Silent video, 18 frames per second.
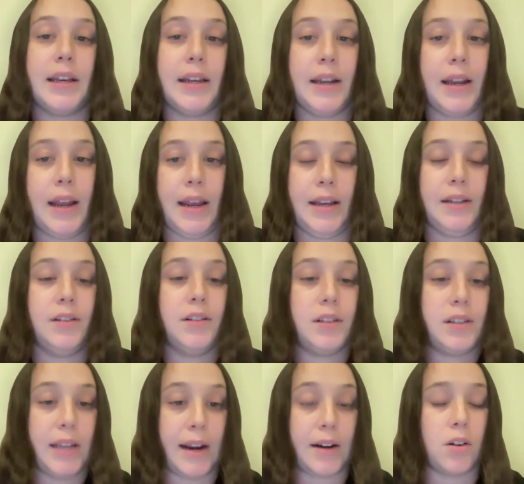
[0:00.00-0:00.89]

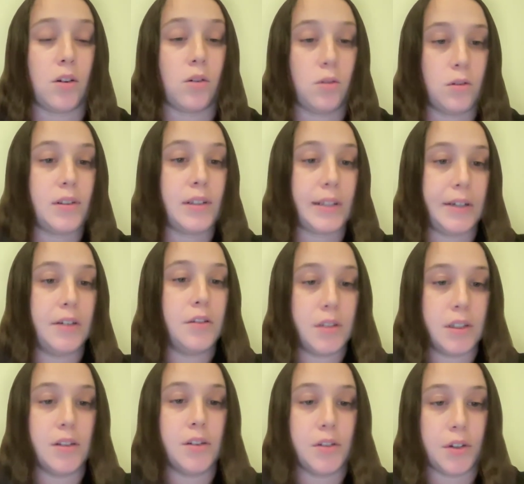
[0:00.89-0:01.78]
enhance technical
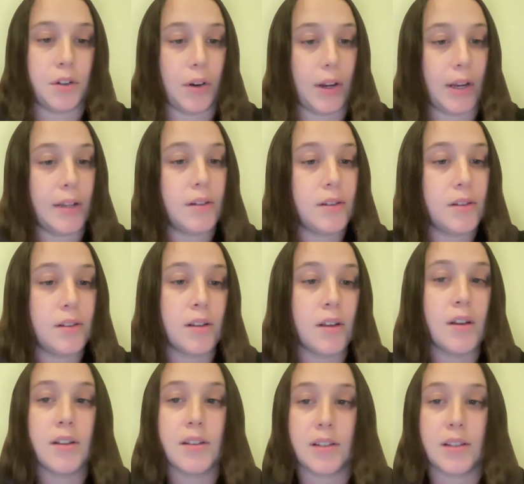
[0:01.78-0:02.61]
skills in students.